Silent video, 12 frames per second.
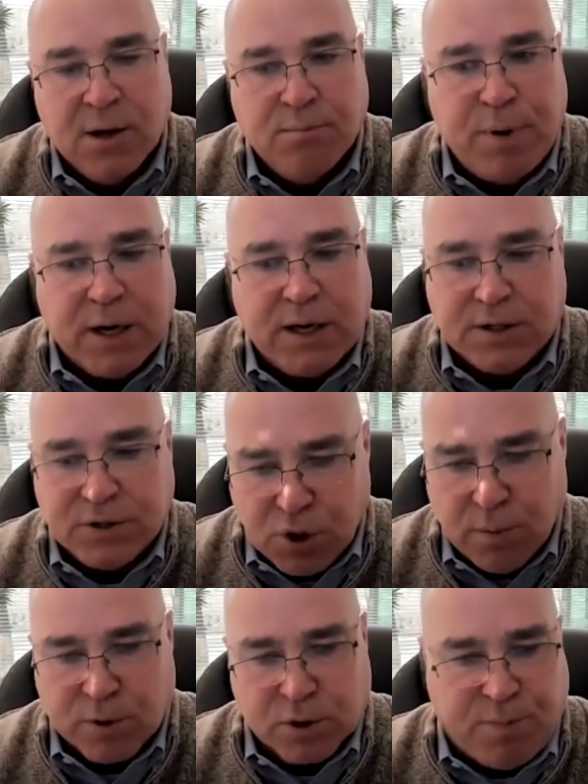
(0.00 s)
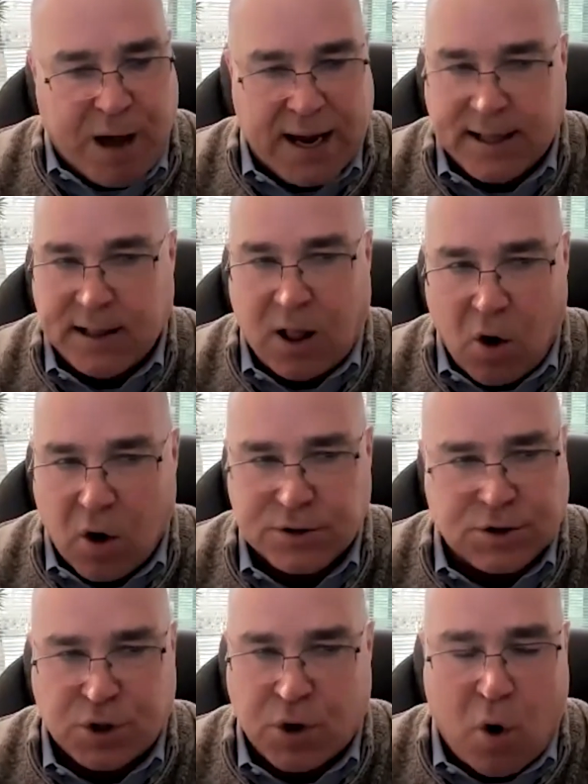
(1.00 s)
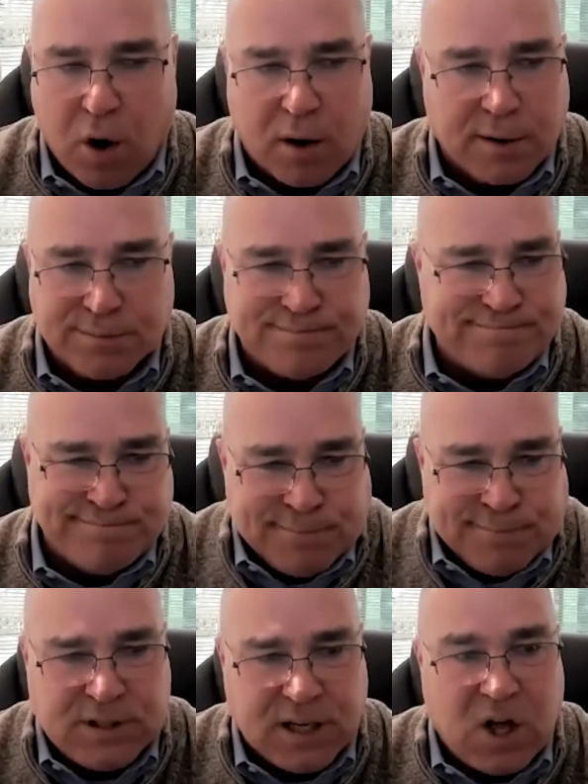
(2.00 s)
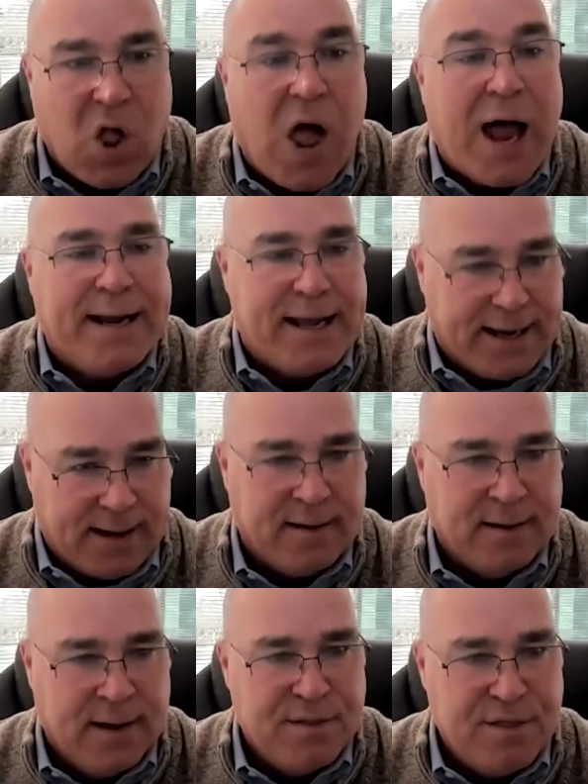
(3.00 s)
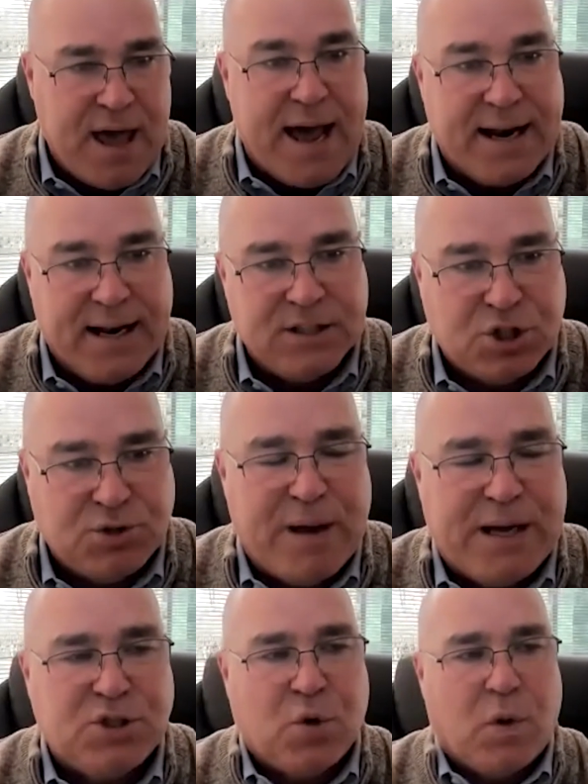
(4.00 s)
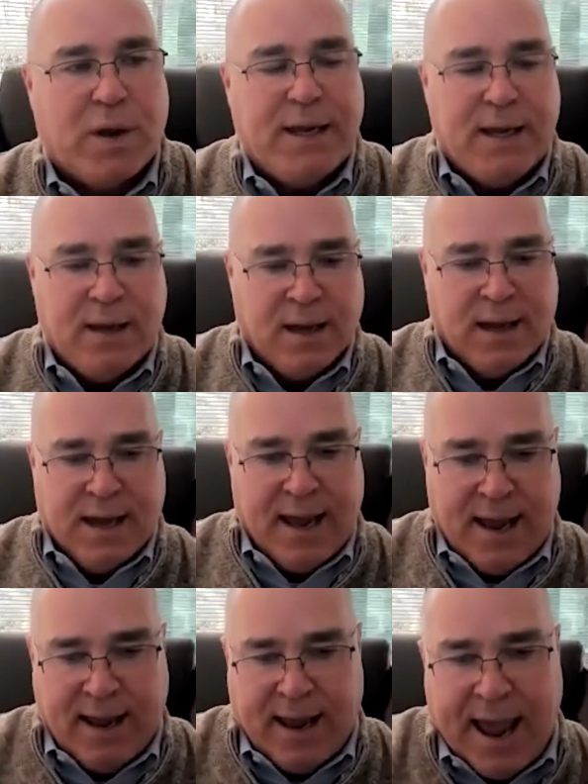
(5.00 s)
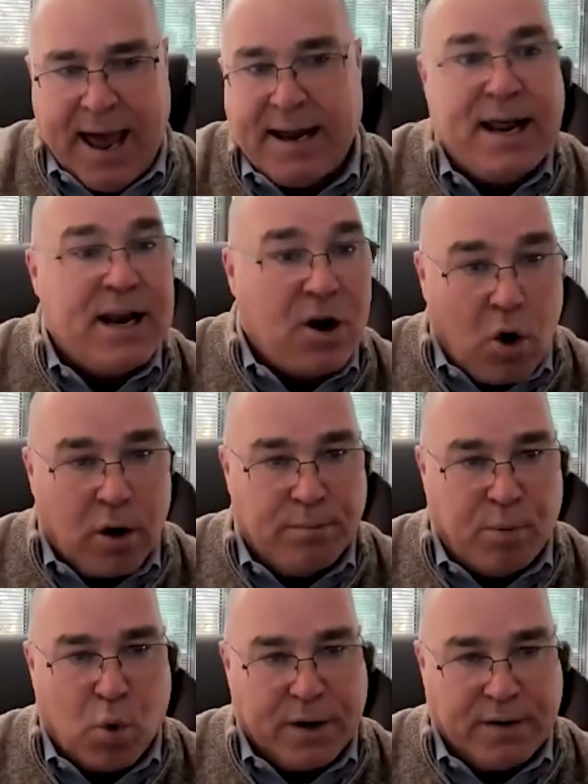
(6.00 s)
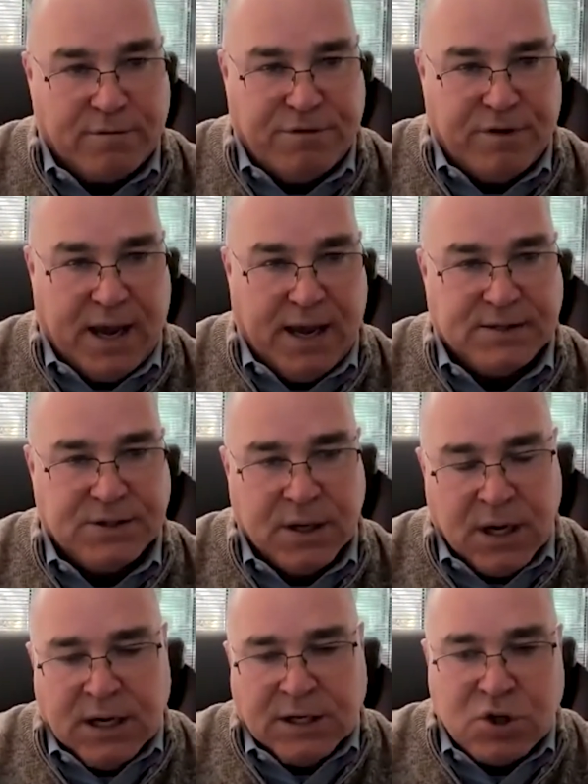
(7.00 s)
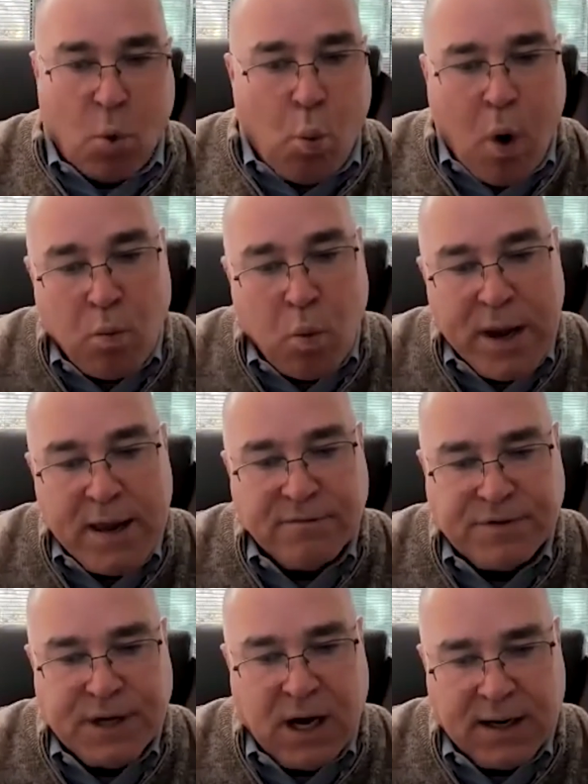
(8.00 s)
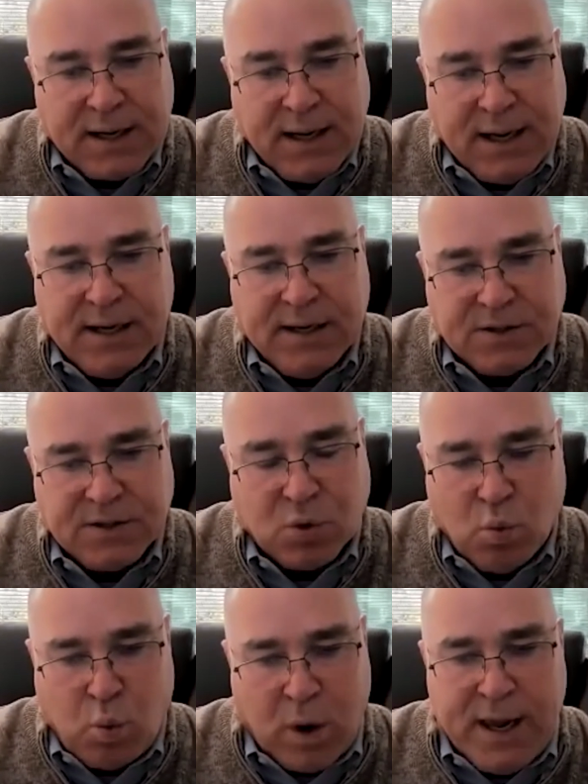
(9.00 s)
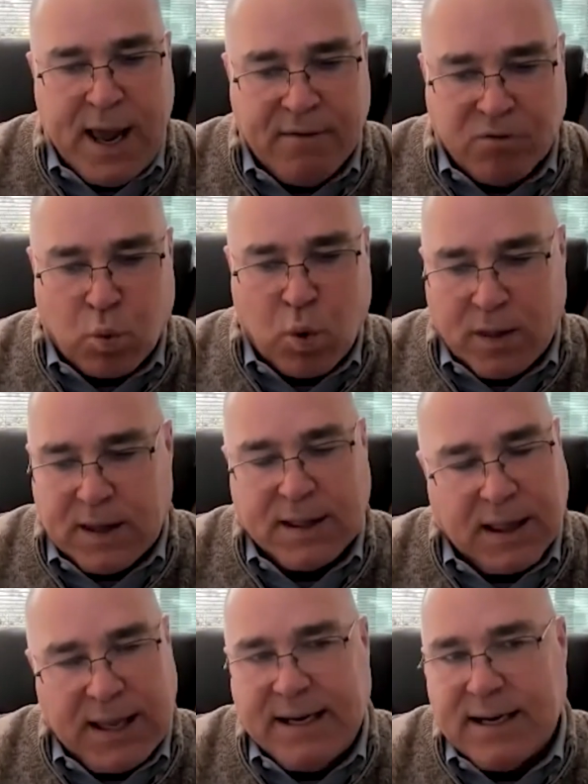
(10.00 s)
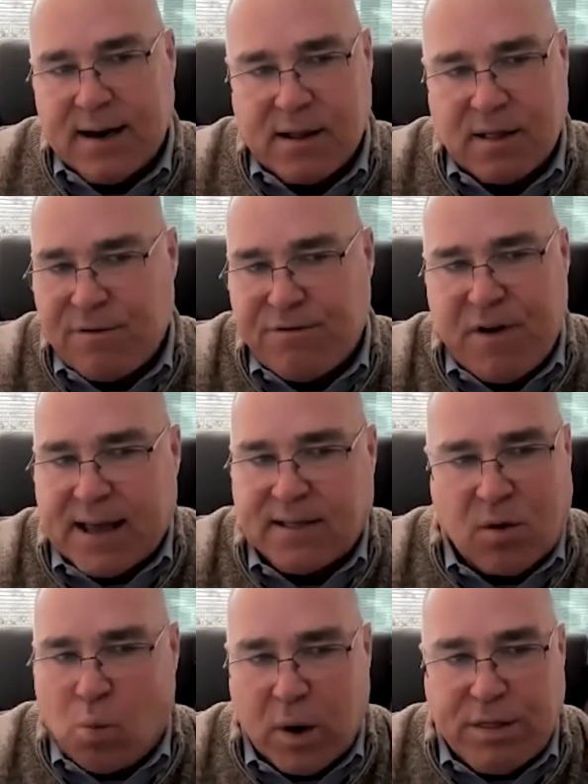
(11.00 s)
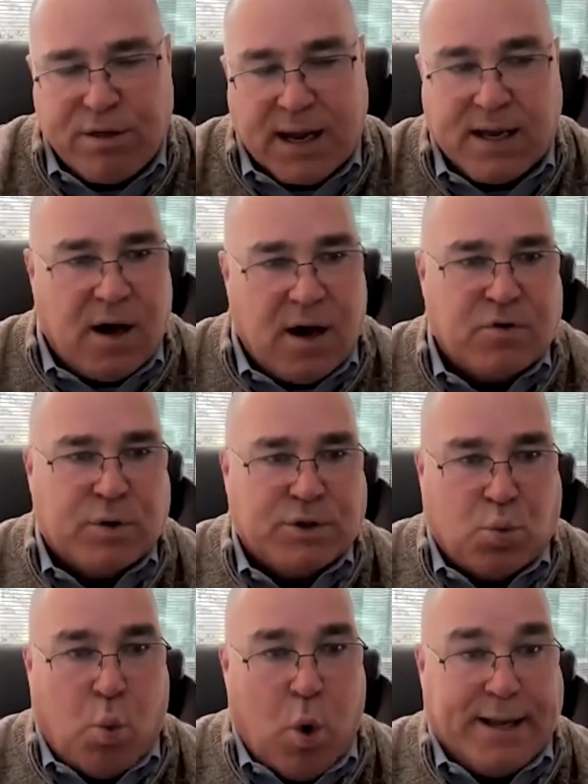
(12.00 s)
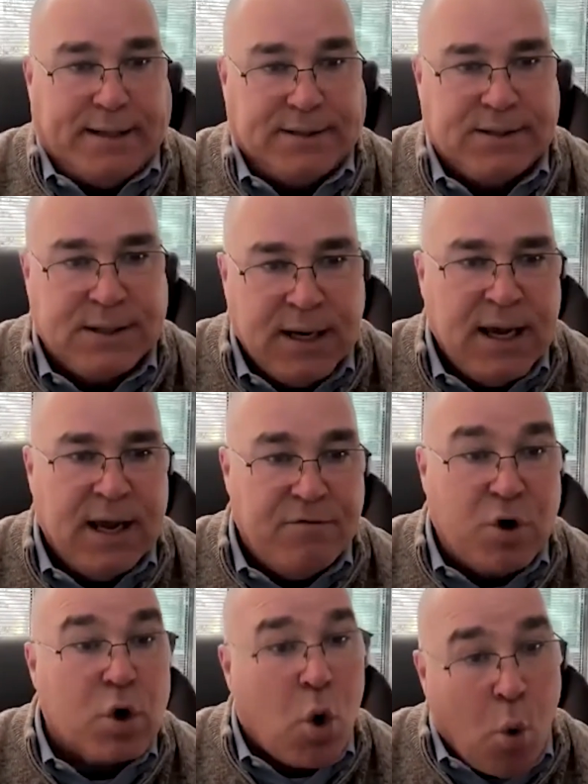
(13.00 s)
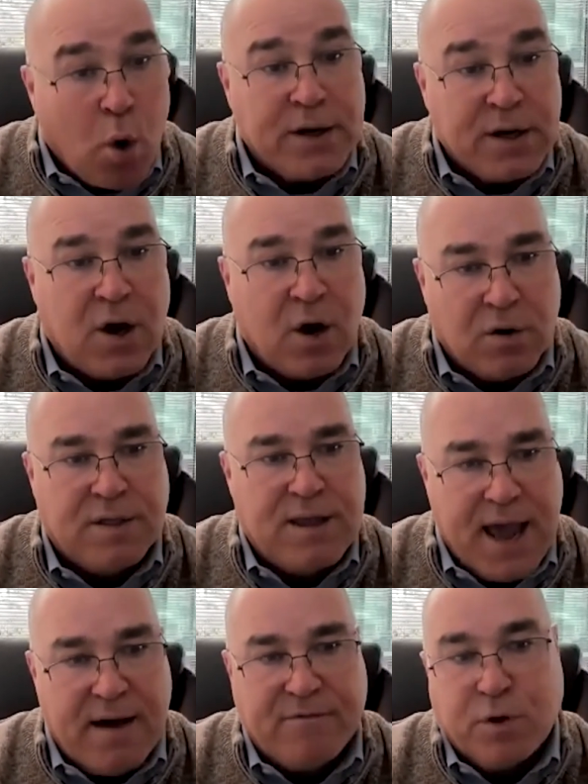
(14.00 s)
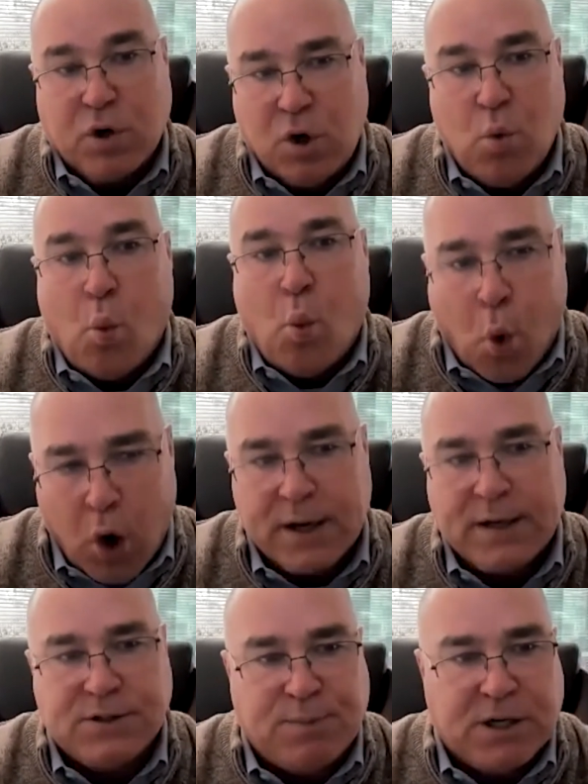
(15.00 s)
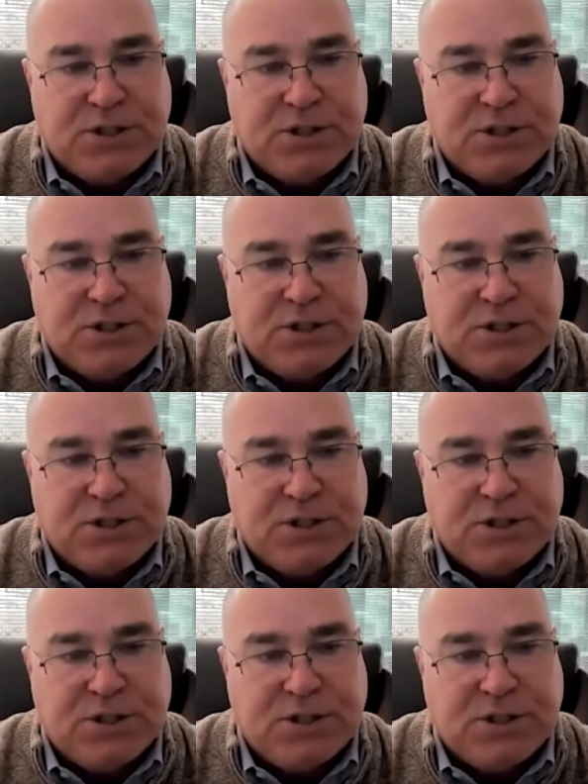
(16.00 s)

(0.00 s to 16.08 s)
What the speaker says: But consumers by and large are declining that, especially at an onboarding phase. So what we have done is we have really leaned into the fact that we think coverage wins. If you're going to go to the effort, you want as much